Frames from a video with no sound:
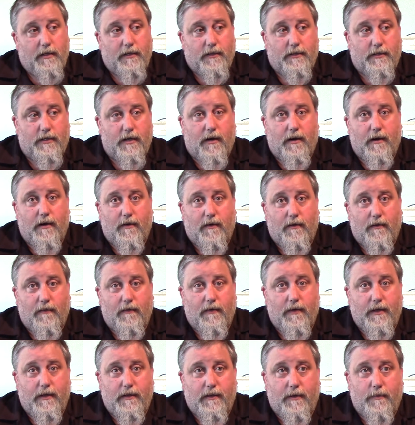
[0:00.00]
Start
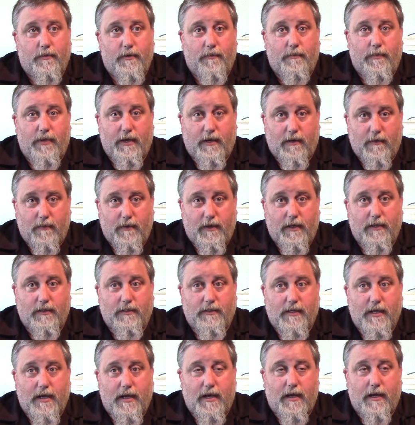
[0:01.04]
over, either you put bigger
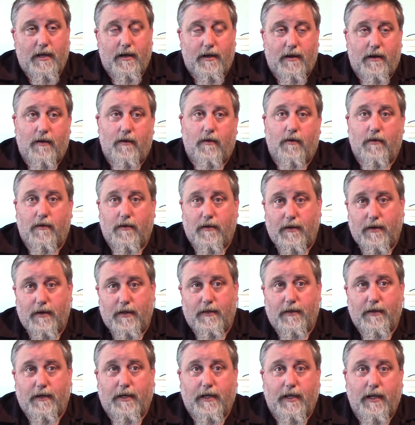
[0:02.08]
wheels on or order
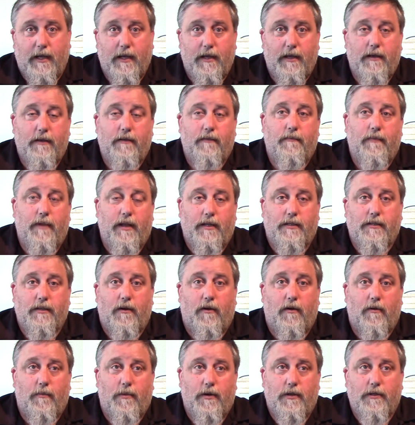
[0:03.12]
another kit. Makes a
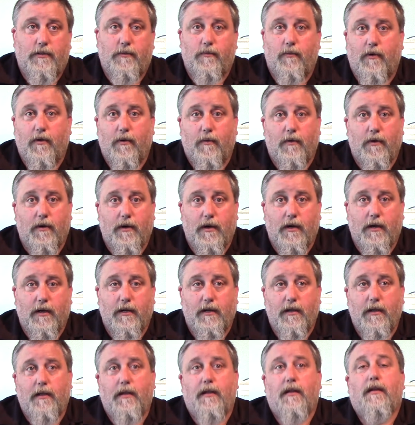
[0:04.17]
whole bunch more
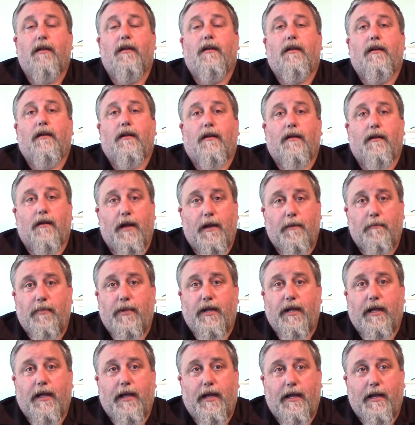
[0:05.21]
work. Great
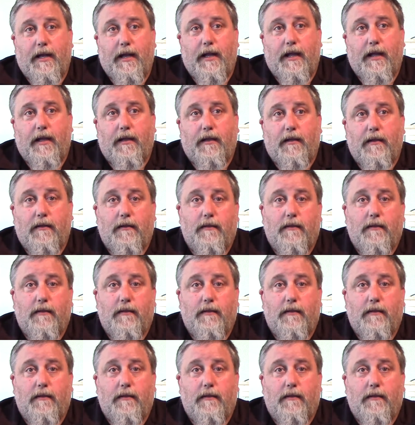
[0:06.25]
big headache.